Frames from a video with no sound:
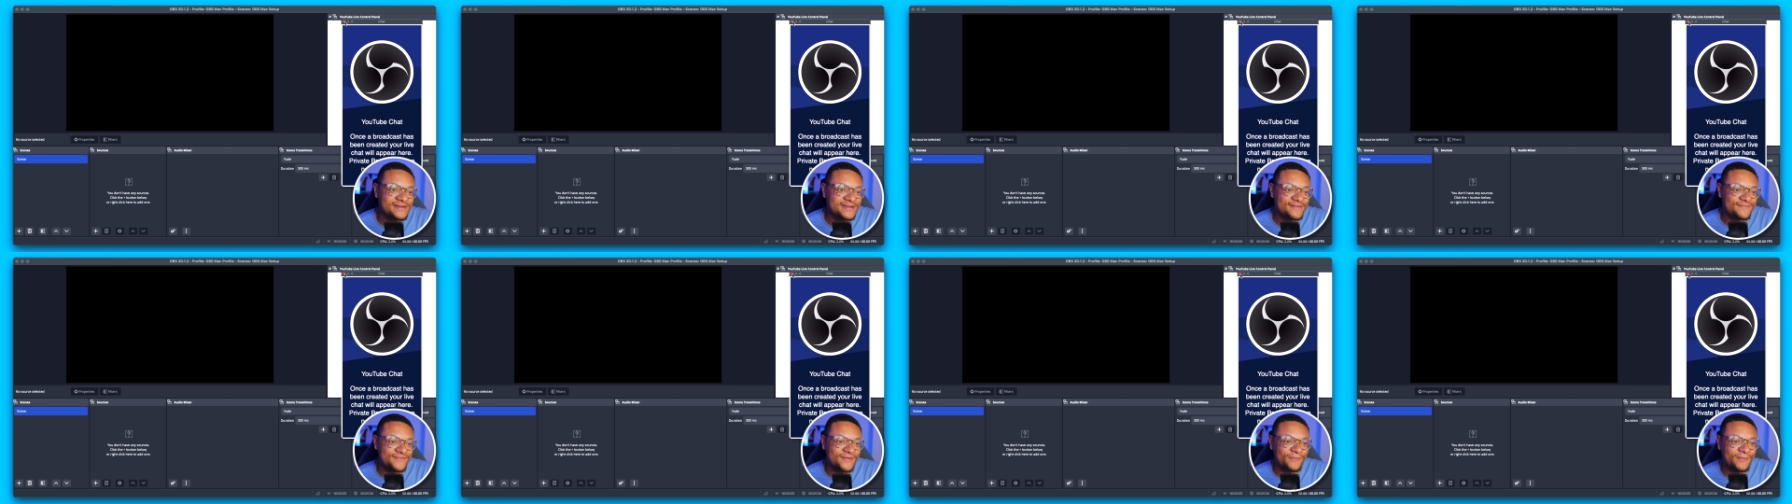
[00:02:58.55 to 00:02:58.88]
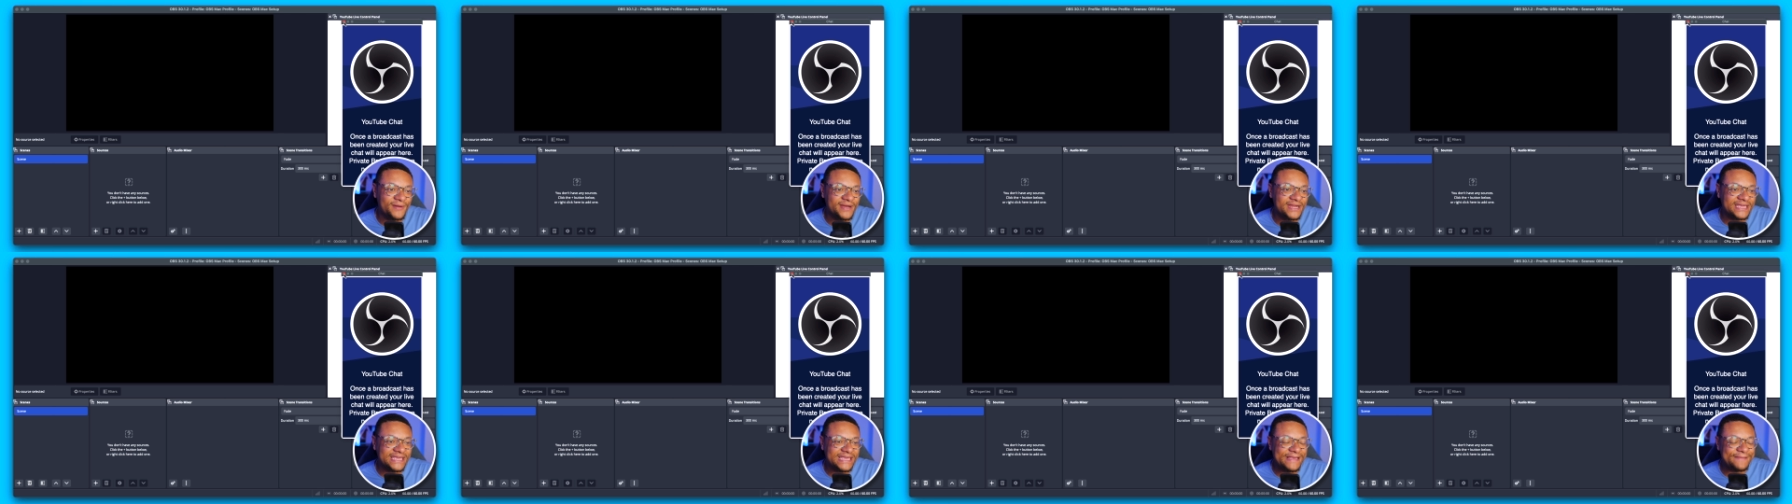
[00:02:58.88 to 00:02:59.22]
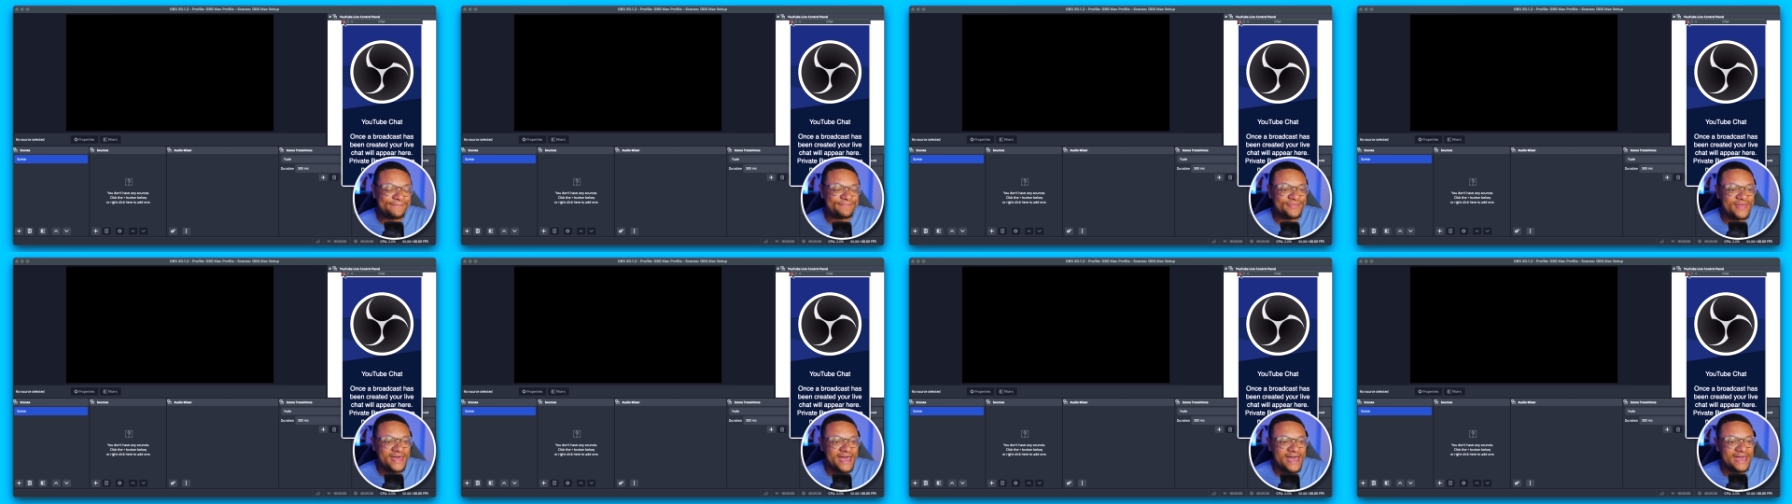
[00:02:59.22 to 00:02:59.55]
If you wanna
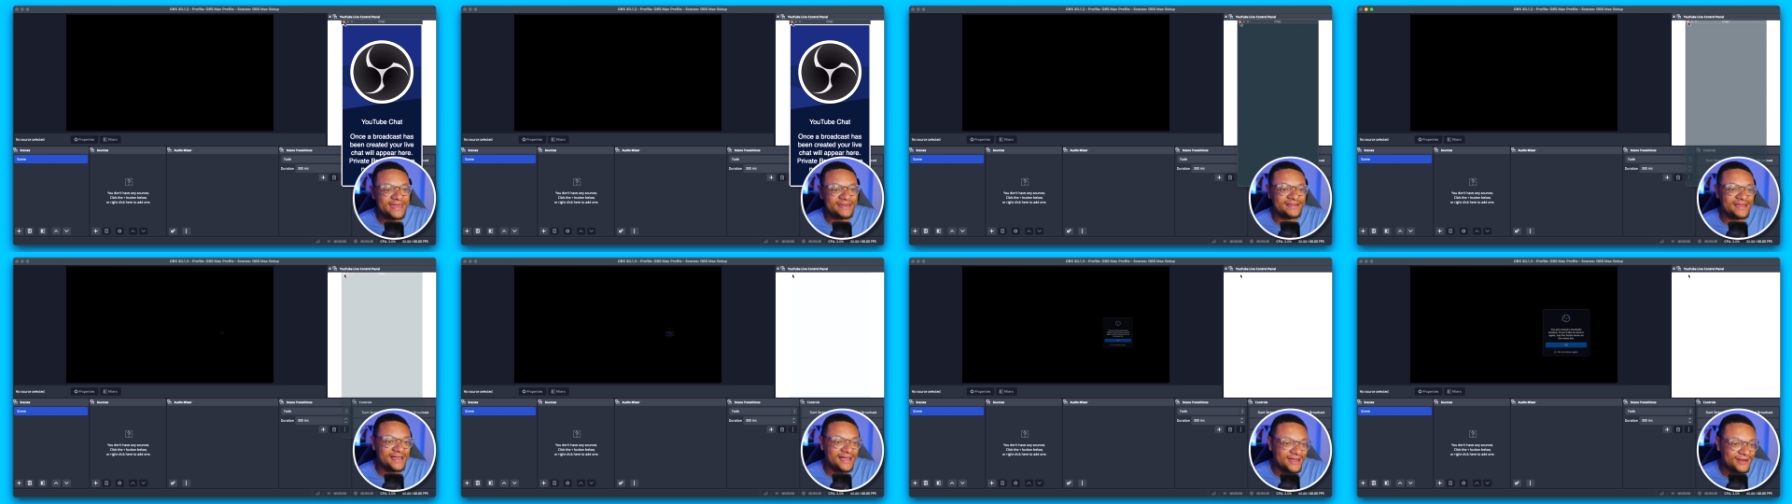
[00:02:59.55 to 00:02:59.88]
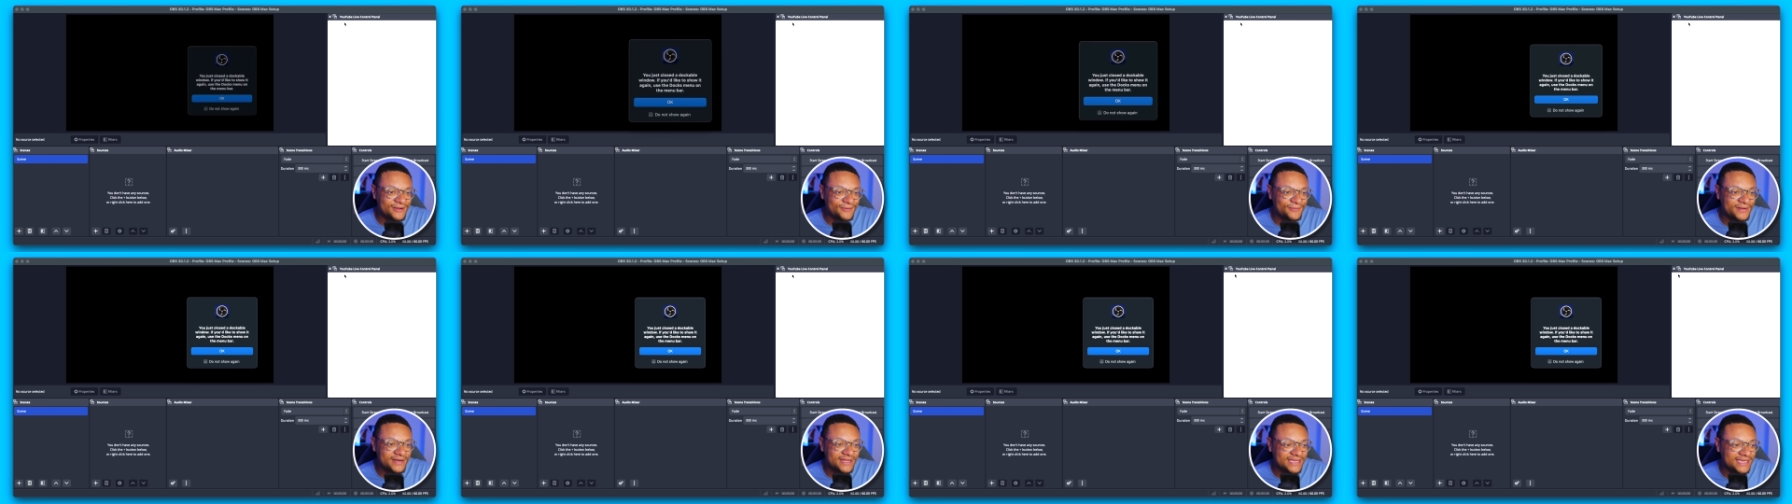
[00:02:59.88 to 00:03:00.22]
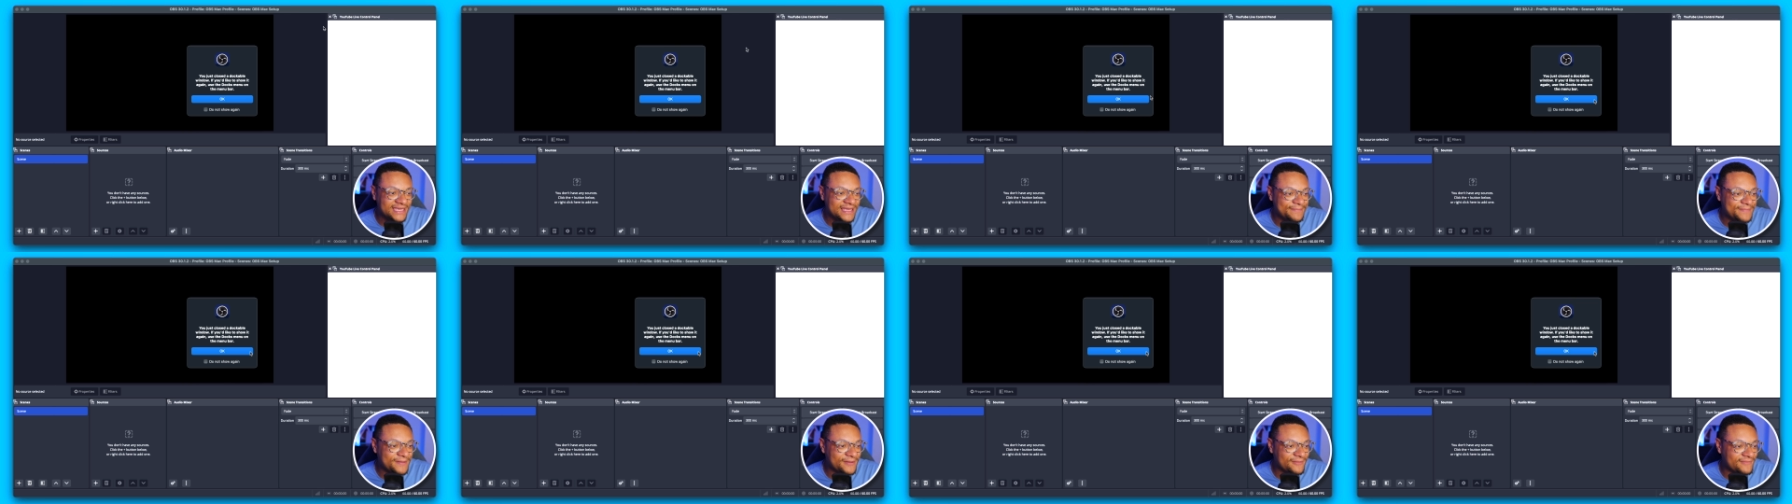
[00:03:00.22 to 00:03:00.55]
keep that, I don't wanna
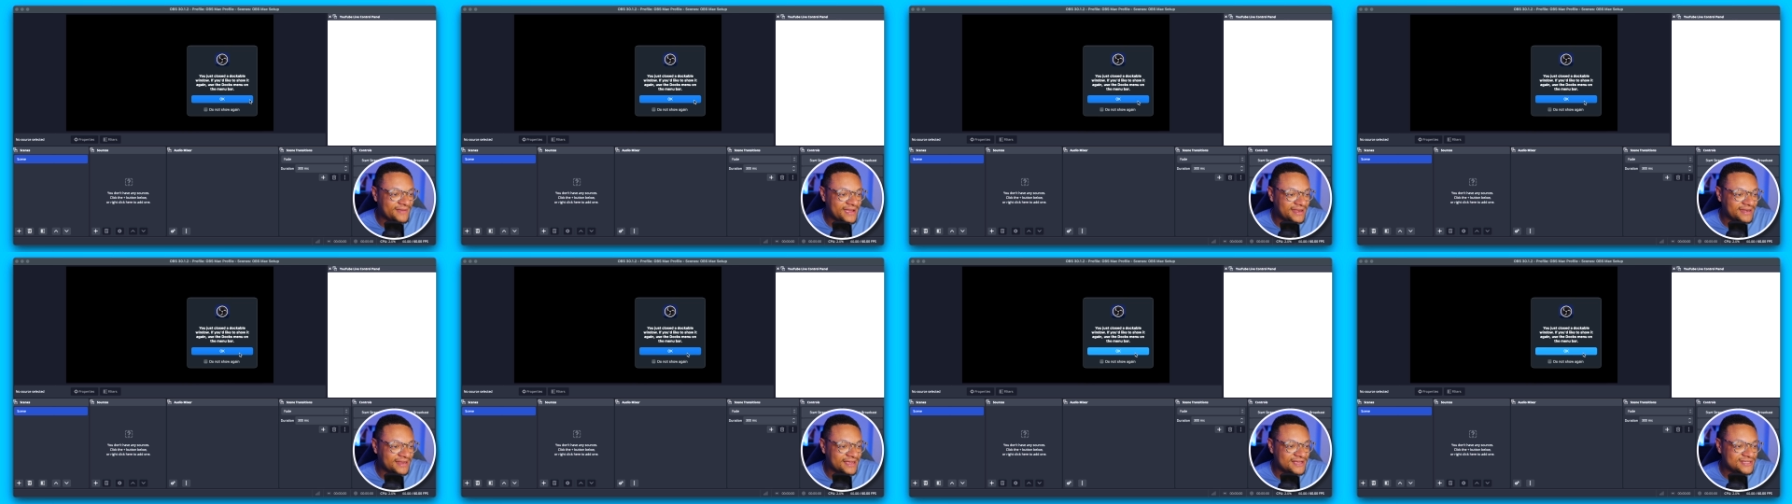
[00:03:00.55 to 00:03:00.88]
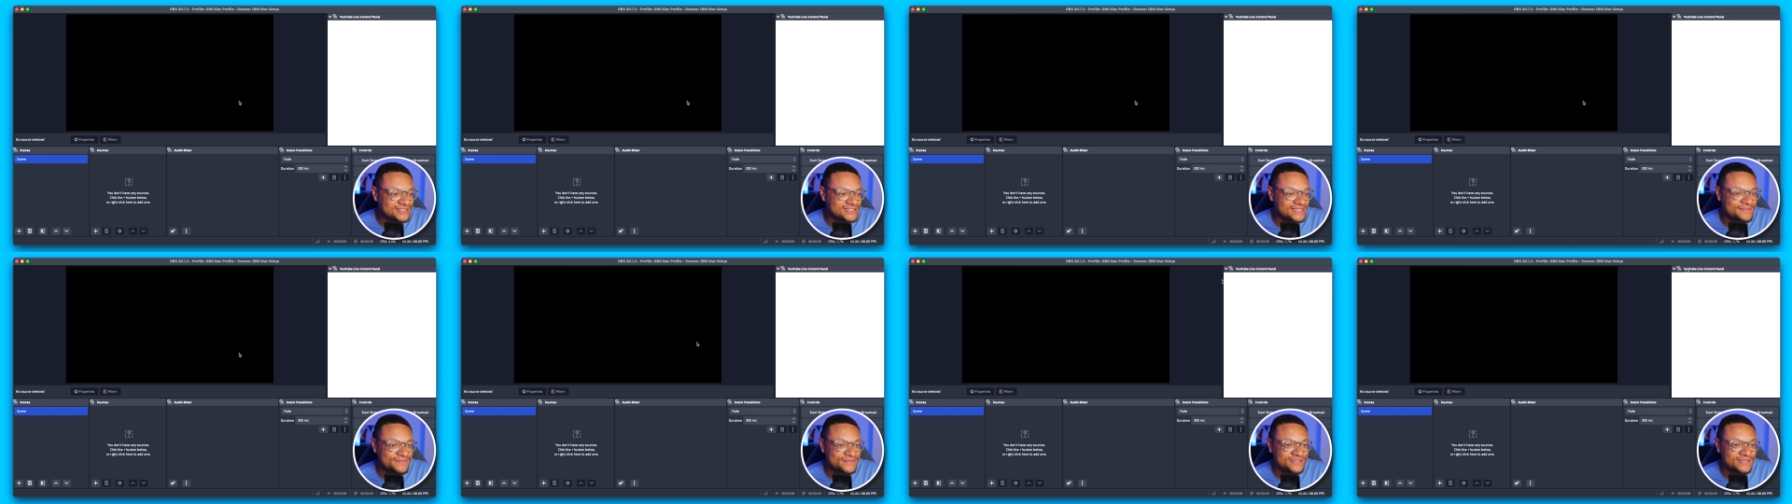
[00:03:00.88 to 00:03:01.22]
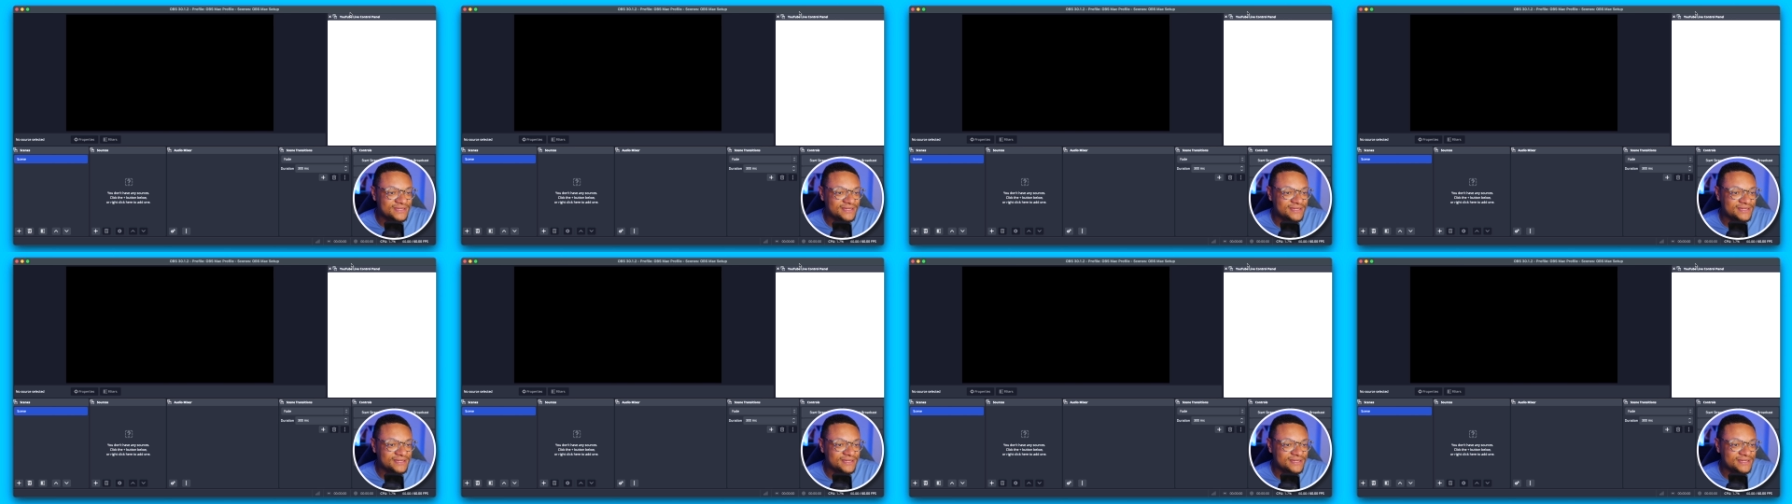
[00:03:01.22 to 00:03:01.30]
keep it right now, so I'm just